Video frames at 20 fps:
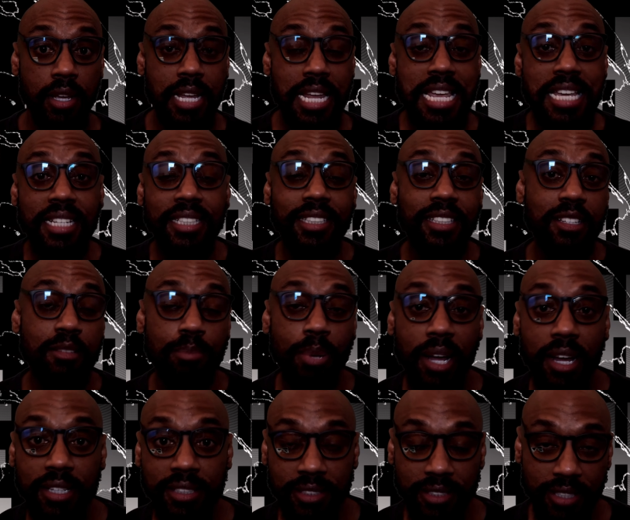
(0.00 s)
innocent
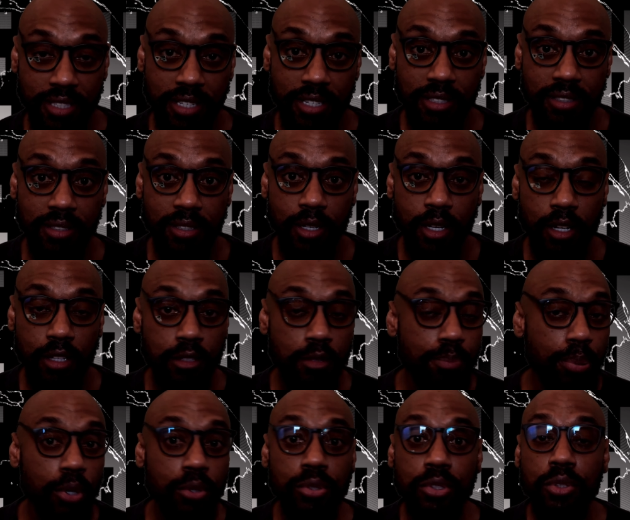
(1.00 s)
bystander, the
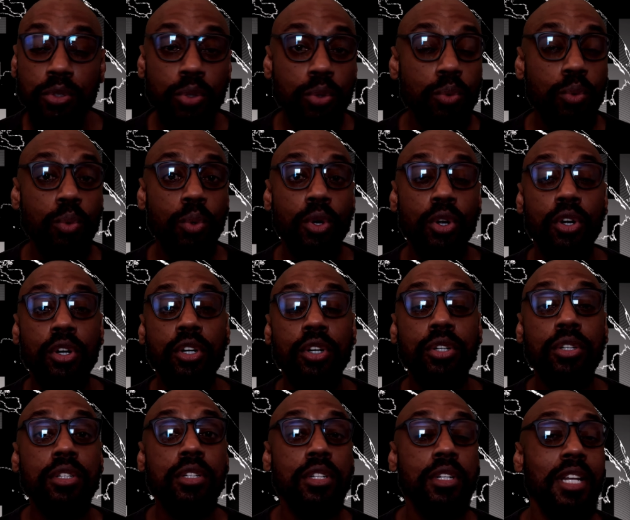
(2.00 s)
person who
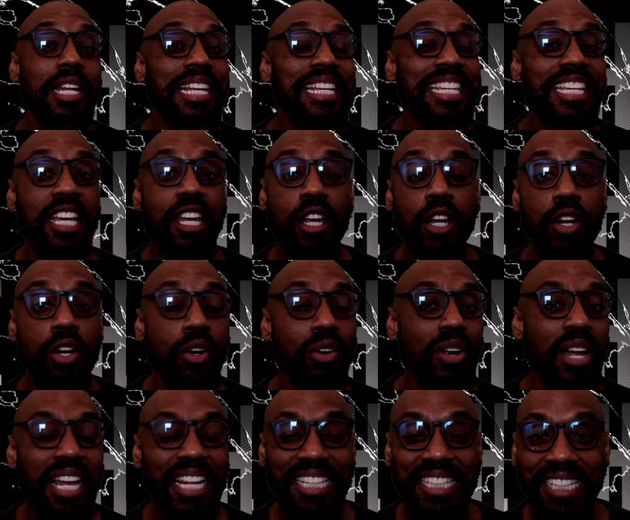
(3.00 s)
couldn't
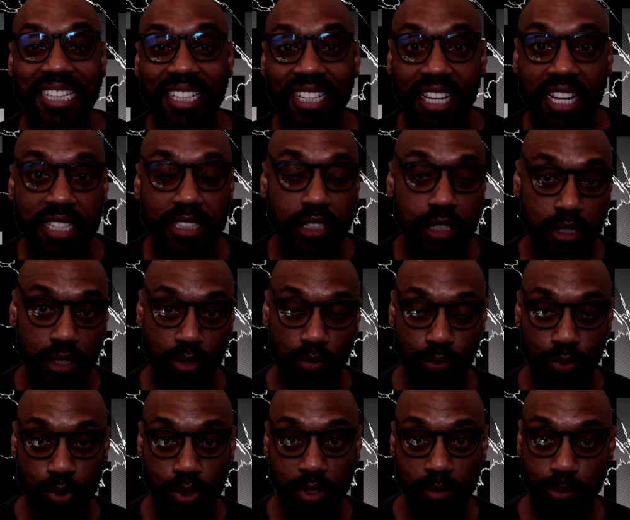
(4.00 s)
care less
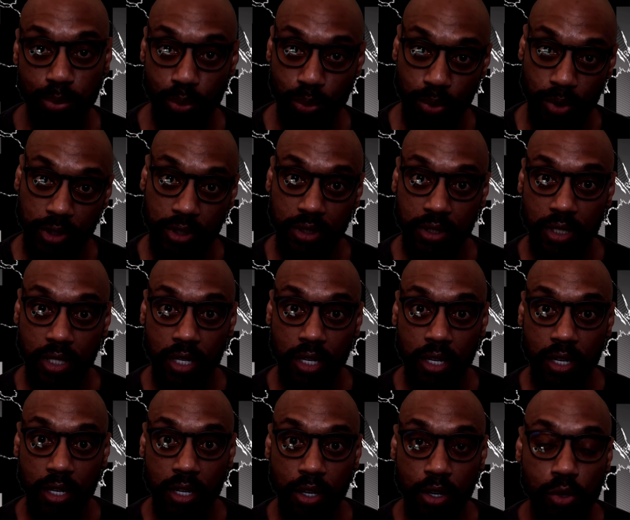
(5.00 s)
for sports,
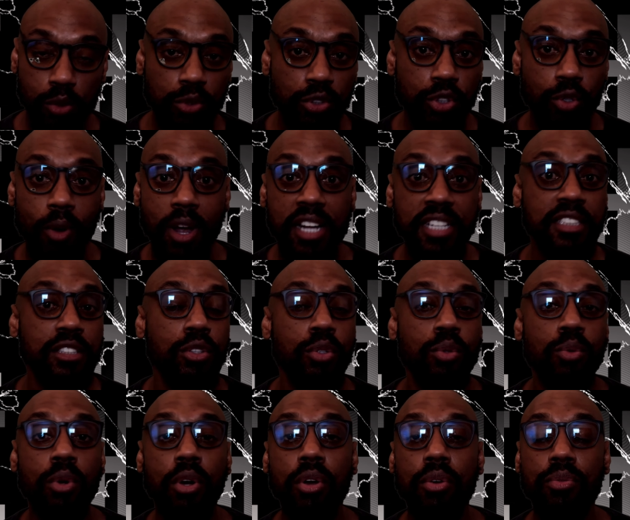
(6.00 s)
who tries
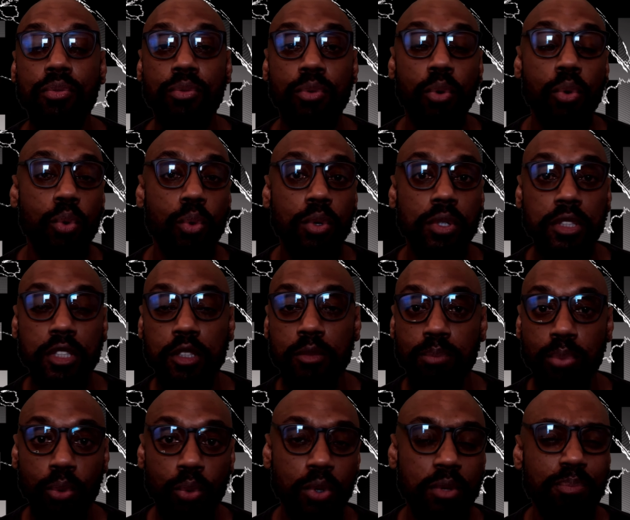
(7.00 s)
to avoid
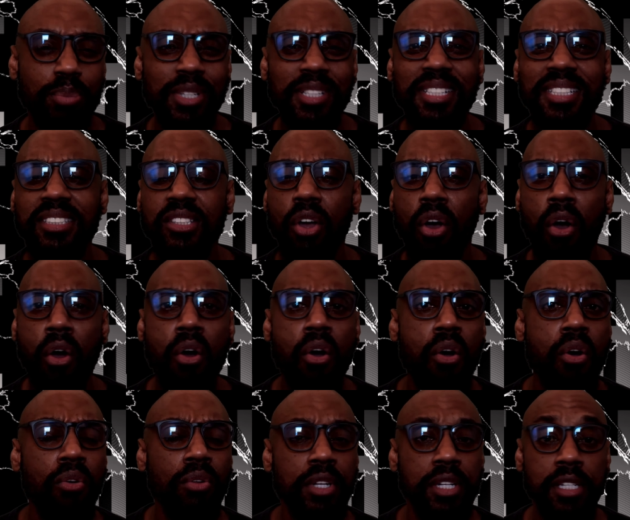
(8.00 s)
sport, but it's
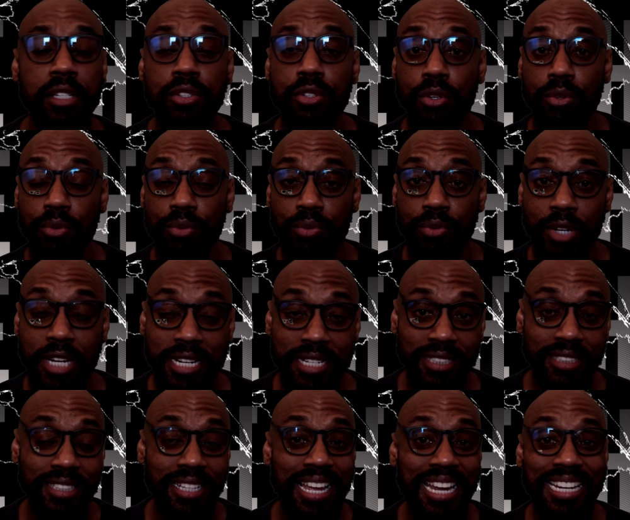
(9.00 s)
all in your
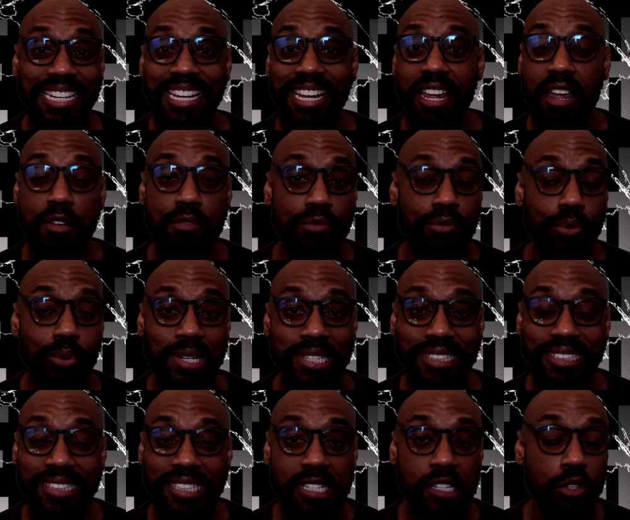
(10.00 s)
face like every
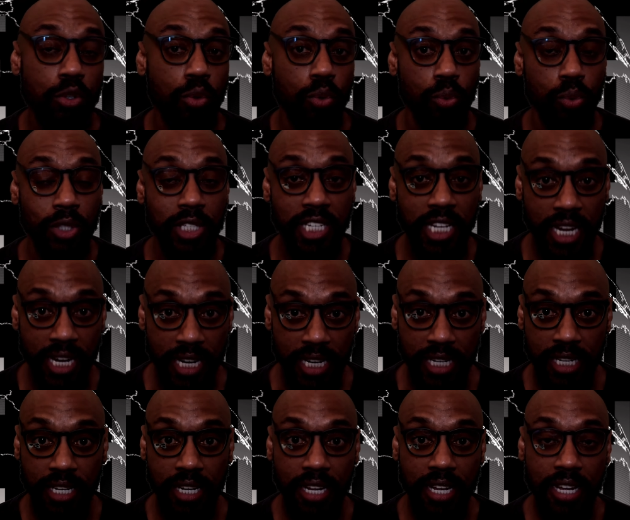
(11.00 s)
single
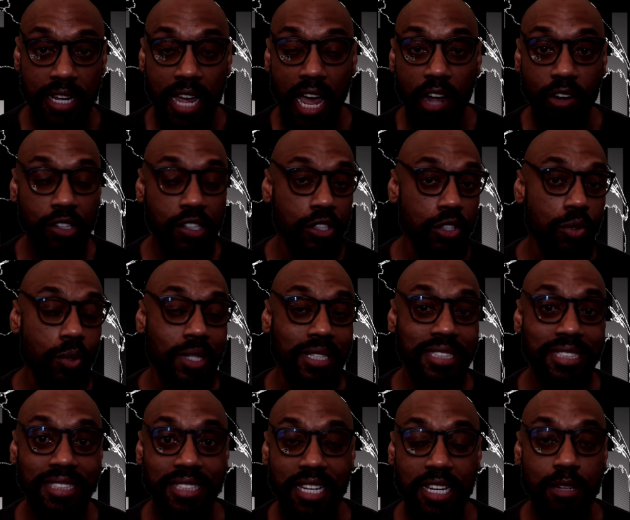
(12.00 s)
day. How can you
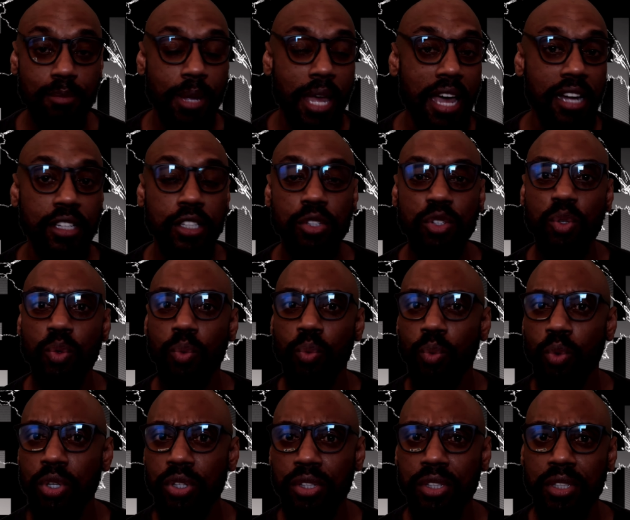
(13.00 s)
escape? How can you
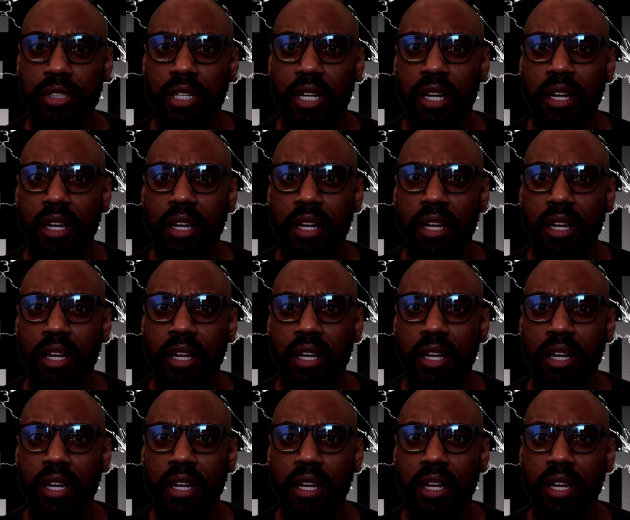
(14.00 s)
run?